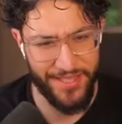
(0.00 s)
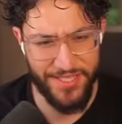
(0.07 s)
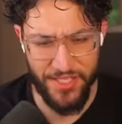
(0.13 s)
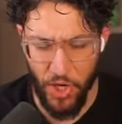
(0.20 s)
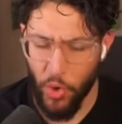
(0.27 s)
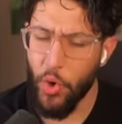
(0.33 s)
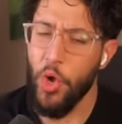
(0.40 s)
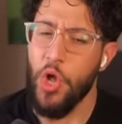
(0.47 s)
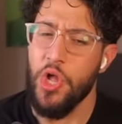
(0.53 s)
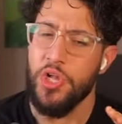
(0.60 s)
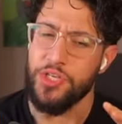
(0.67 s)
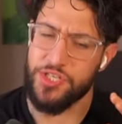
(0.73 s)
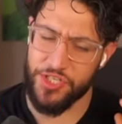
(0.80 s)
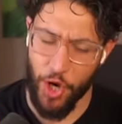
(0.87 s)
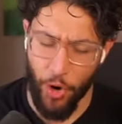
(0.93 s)
this. So
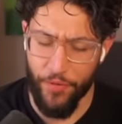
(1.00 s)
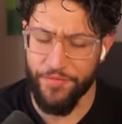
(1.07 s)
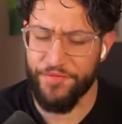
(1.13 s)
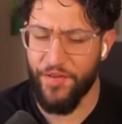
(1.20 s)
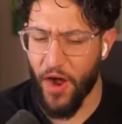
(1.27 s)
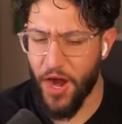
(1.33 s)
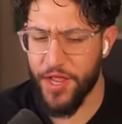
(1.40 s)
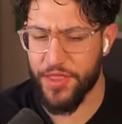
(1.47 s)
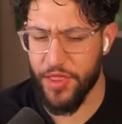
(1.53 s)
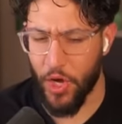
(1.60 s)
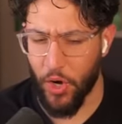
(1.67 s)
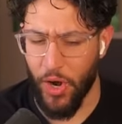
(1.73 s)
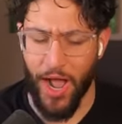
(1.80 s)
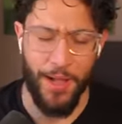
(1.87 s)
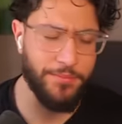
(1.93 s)
far
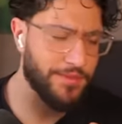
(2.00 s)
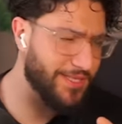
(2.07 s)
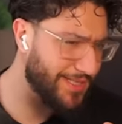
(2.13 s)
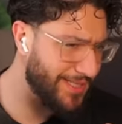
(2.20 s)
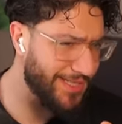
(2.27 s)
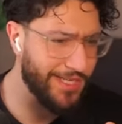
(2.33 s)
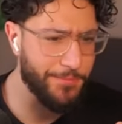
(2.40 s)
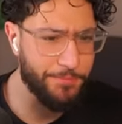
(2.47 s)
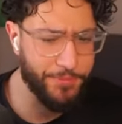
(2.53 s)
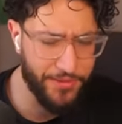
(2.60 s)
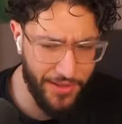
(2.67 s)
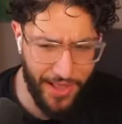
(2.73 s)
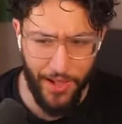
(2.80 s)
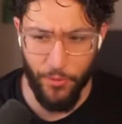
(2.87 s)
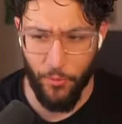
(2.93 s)
though, I'm seeing
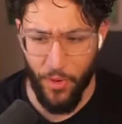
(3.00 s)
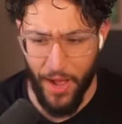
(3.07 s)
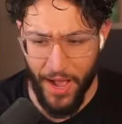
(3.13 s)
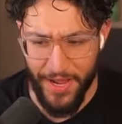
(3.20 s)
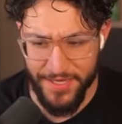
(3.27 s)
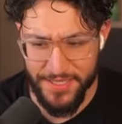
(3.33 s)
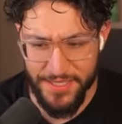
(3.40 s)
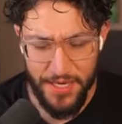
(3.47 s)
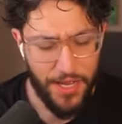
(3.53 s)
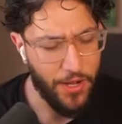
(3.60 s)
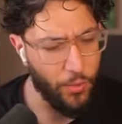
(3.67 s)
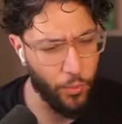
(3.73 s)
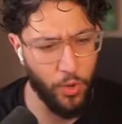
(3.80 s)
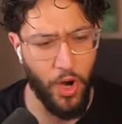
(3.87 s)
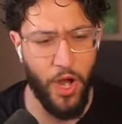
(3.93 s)
plot-wise,
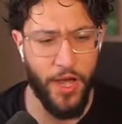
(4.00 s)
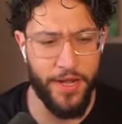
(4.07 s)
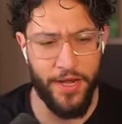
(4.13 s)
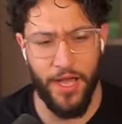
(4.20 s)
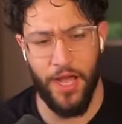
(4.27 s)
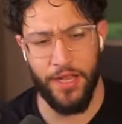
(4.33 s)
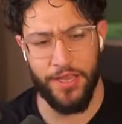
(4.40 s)
we're on a